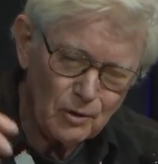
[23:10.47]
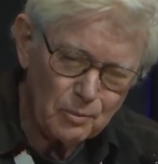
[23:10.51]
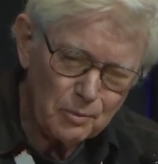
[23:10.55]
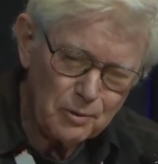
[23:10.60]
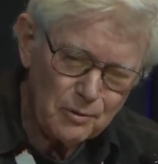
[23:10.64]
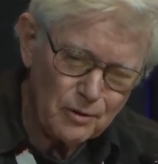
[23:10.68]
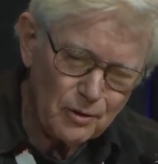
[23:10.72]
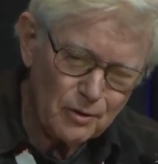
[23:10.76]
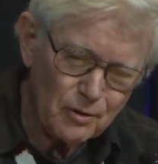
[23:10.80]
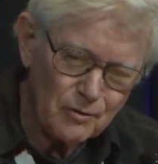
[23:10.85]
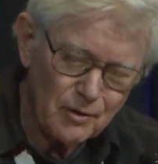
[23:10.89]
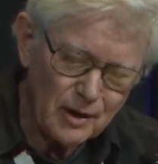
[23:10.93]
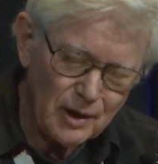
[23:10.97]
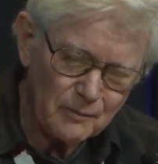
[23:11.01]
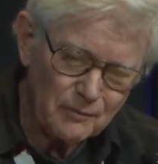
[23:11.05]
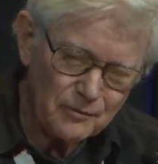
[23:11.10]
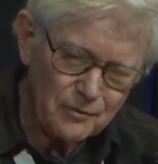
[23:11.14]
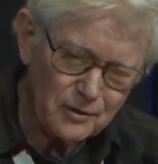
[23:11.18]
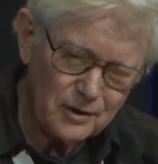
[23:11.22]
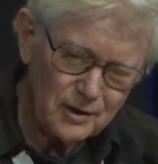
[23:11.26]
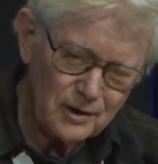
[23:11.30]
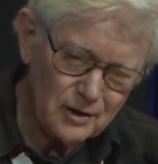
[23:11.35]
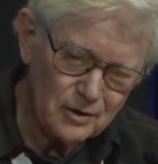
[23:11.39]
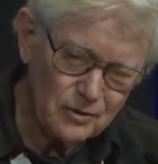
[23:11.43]
program for
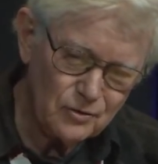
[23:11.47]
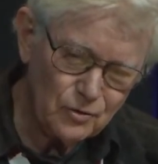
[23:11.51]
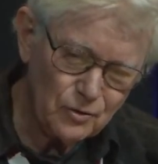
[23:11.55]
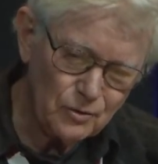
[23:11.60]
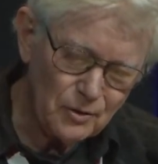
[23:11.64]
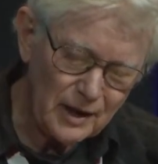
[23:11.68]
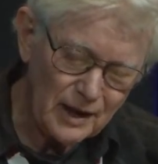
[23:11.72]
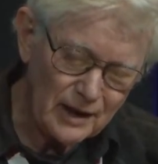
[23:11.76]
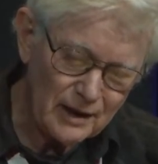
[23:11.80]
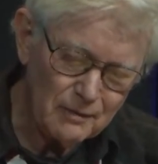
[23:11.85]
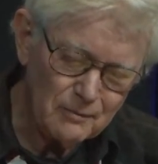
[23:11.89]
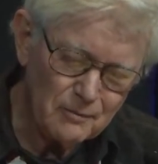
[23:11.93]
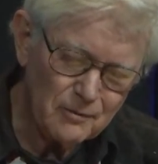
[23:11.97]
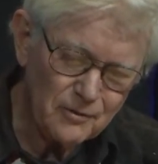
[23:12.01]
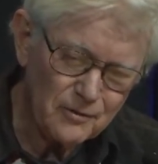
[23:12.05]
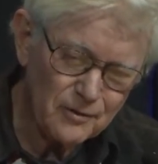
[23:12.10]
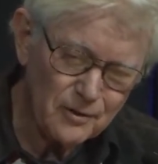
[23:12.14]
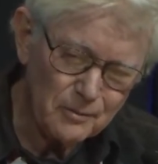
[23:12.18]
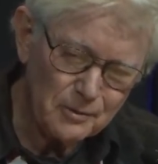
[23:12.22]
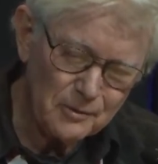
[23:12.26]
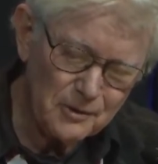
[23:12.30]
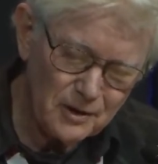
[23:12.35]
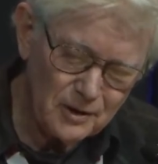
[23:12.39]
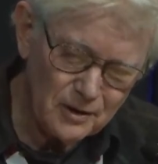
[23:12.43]
kids
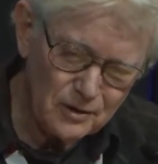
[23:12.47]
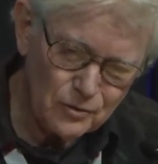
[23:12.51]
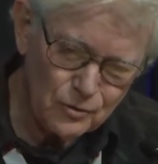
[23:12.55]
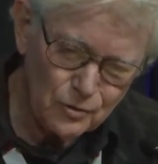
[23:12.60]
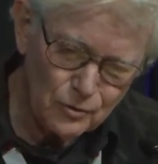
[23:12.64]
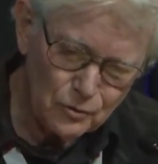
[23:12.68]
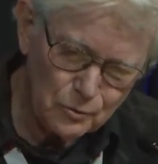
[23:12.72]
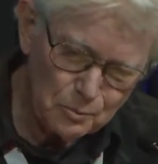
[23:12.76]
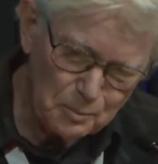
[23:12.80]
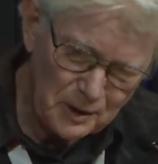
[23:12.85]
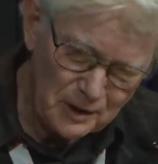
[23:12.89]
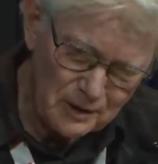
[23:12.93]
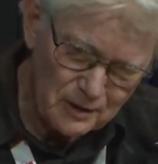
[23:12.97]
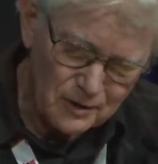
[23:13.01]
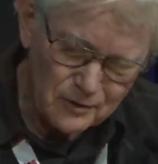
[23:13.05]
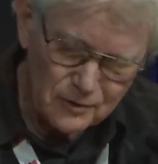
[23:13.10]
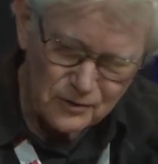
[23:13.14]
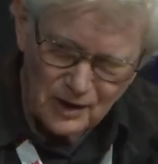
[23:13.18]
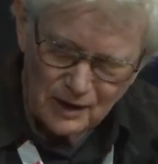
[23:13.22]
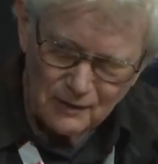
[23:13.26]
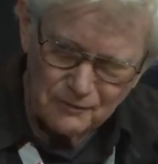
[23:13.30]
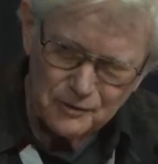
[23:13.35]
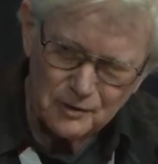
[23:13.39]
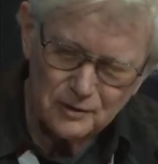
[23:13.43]
whose parents
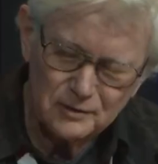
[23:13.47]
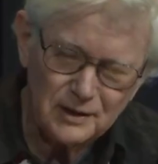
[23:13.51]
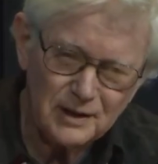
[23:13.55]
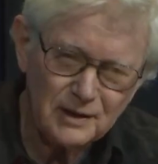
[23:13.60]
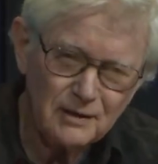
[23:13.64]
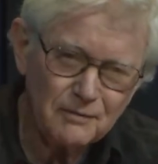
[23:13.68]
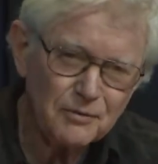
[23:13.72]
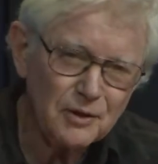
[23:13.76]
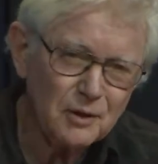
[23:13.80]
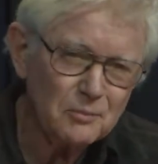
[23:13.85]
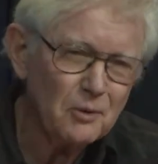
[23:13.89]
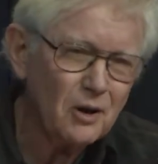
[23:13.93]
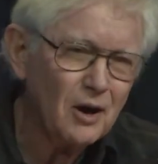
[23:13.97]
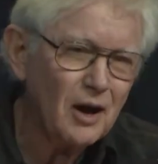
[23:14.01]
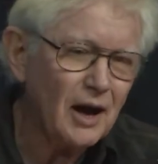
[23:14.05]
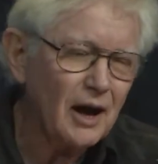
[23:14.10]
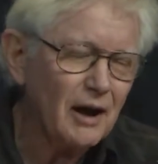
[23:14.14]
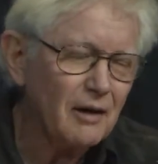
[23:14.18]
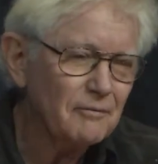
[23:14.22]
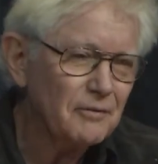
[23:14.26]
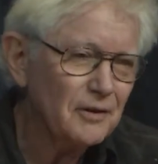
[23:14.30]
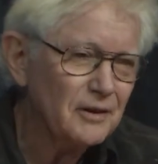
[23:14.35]
have to leave them off,